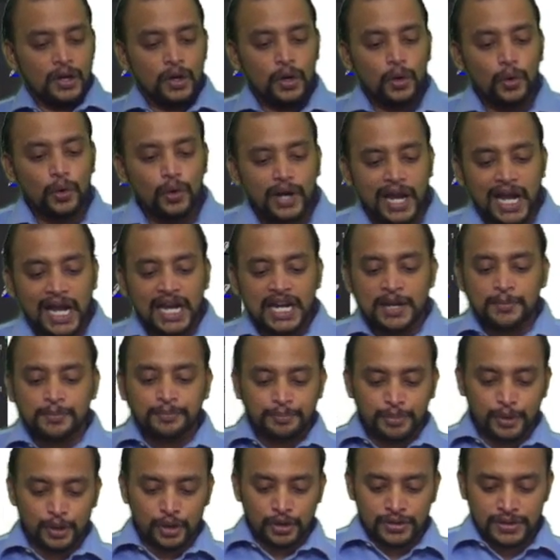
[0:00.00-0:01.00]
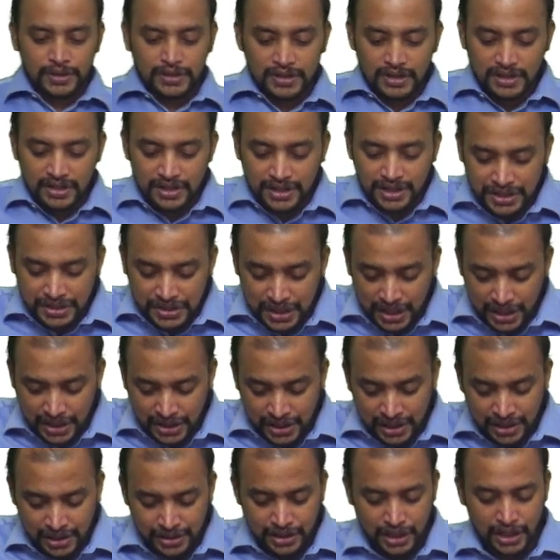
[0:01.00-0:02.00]
who can impose
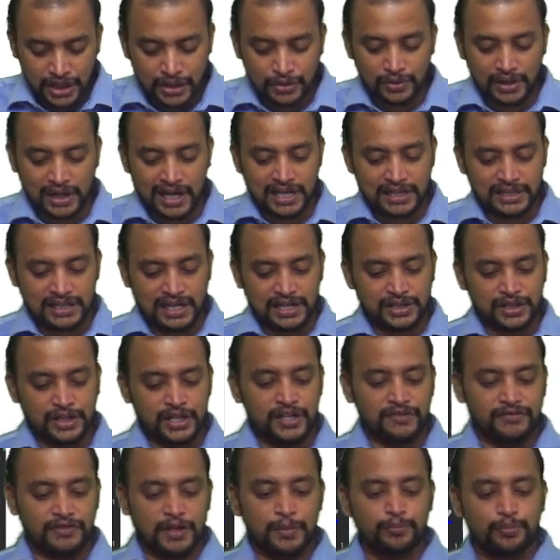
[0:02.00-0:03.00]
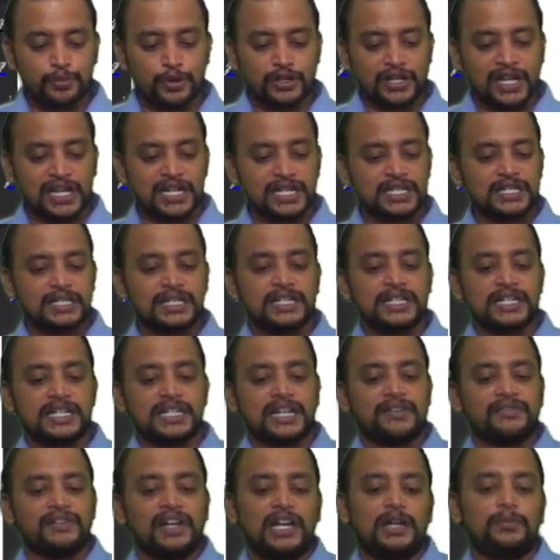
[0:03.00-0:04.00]
restrictions on utilization of input tax credit
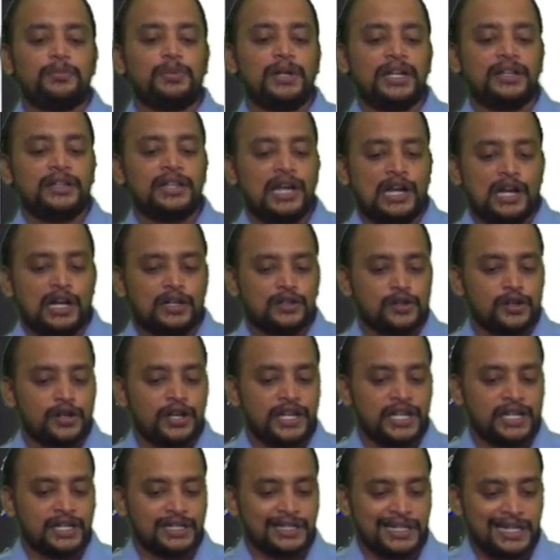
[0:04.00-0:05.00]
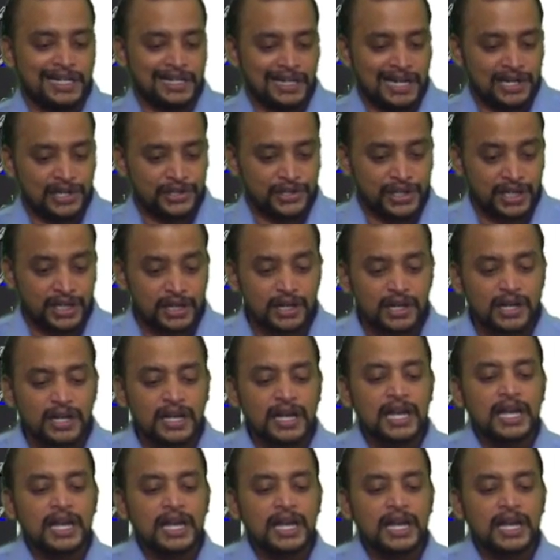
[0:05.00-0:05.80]
available in the electronic credit ledger